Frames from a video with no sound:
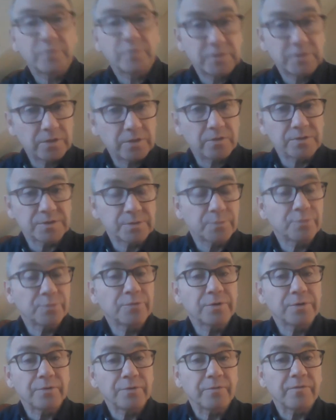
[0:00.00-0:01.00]
which he calls the
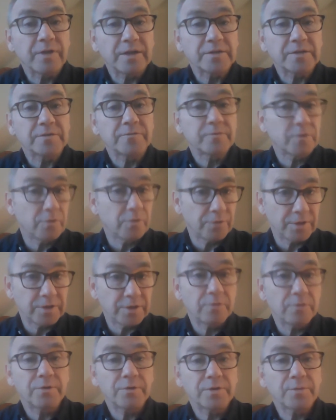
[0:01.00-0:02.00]
pre reflective
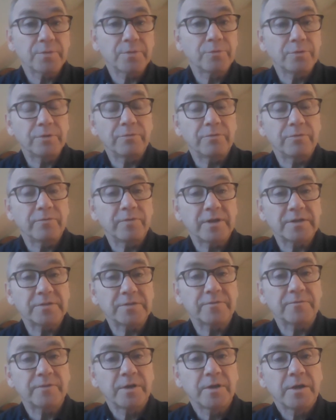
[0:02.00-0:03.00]
cogito or the pre
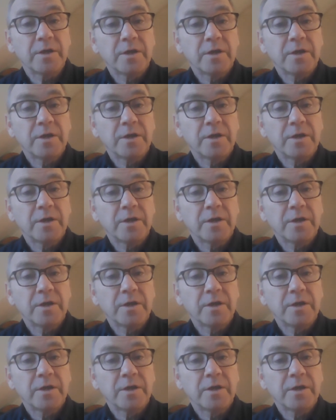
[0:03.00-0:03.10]
reflective